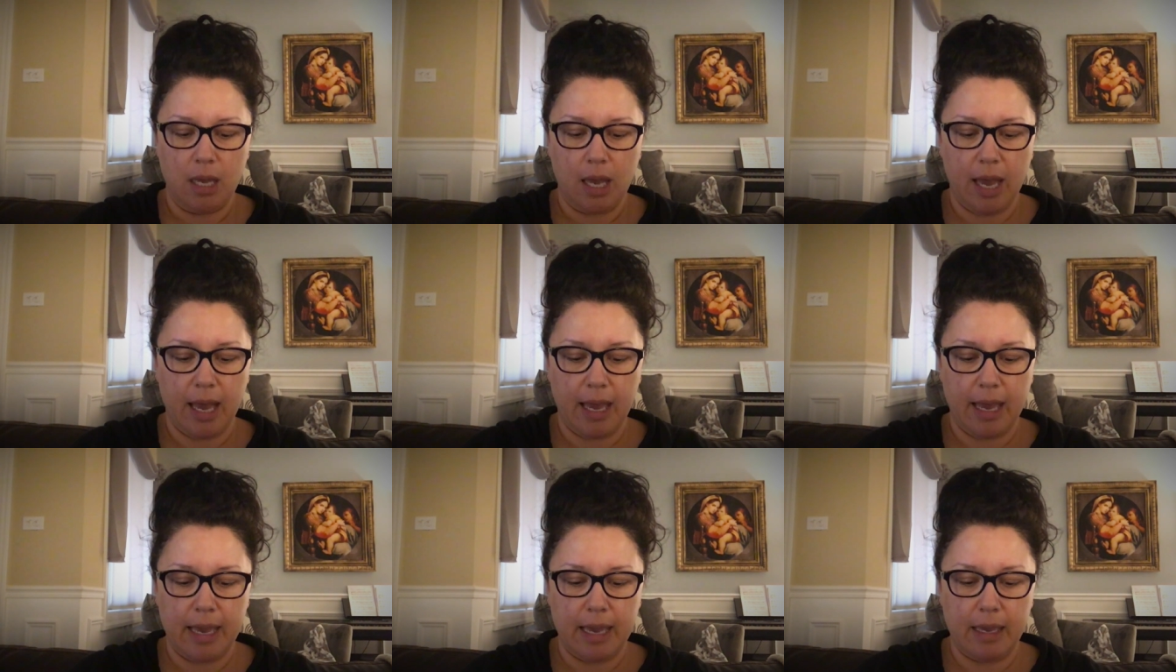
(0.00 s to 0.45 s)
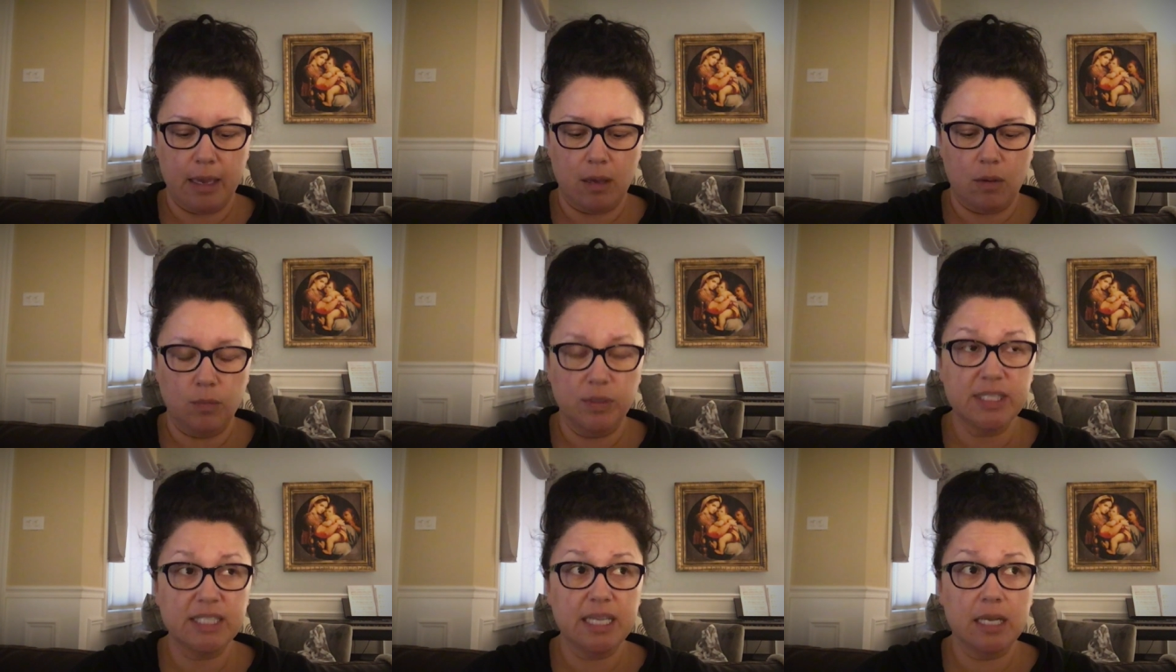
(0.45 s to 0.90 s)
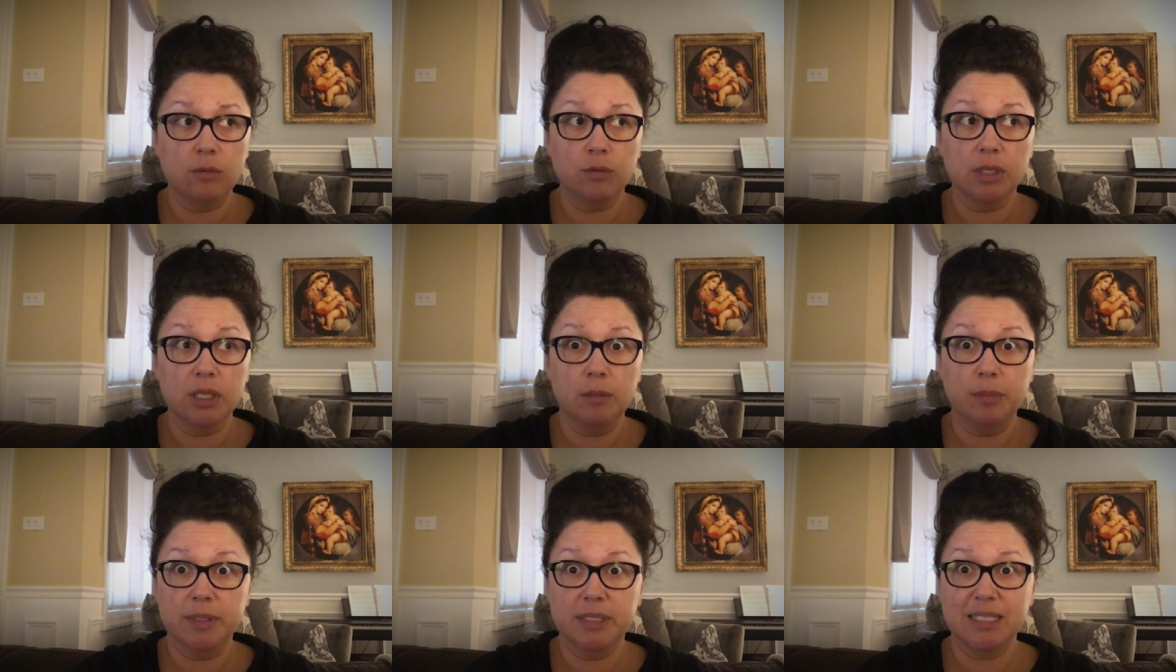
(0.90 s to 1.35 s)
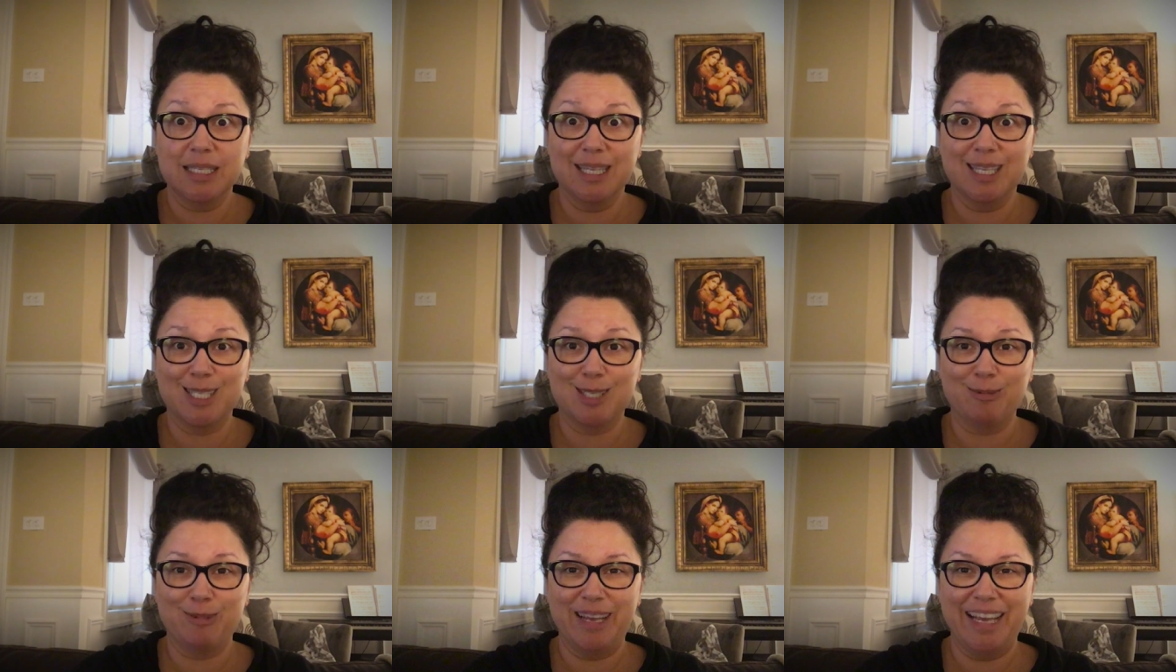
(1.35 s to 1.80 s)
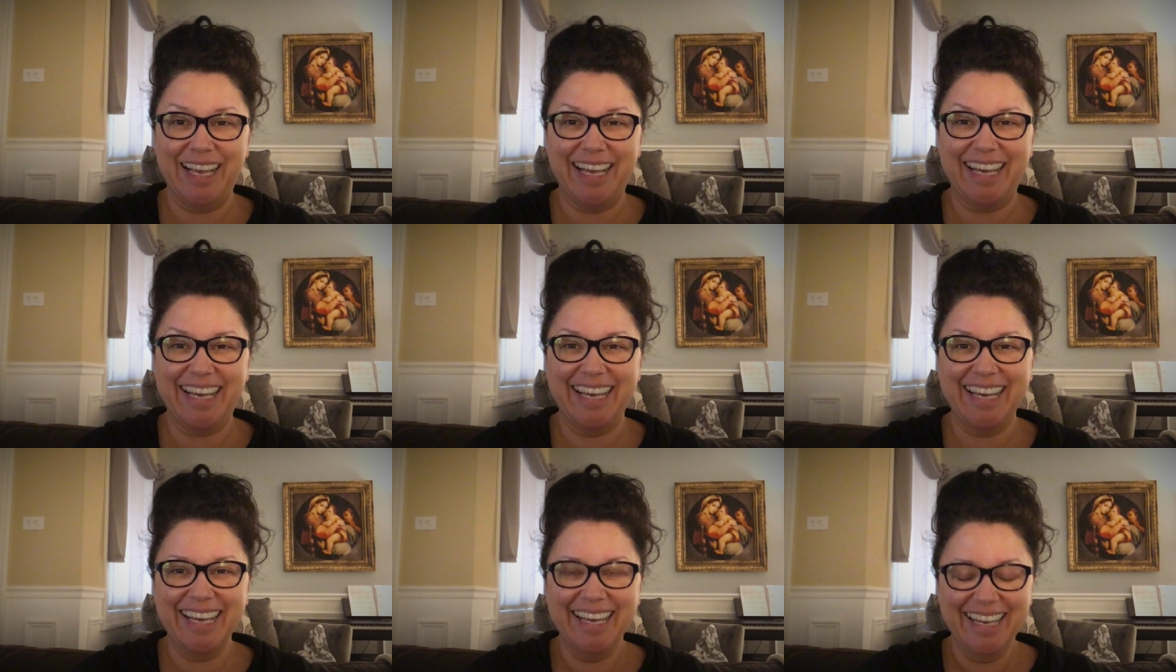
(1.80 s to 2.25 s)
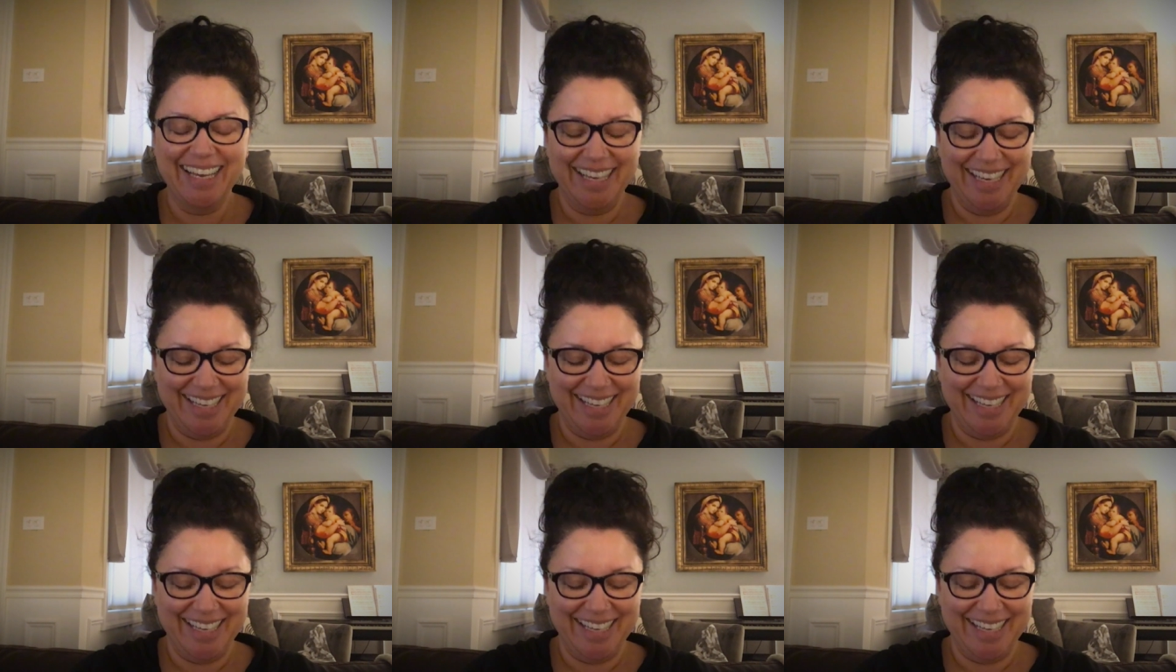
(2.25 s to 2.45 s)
We stayed really busy this week.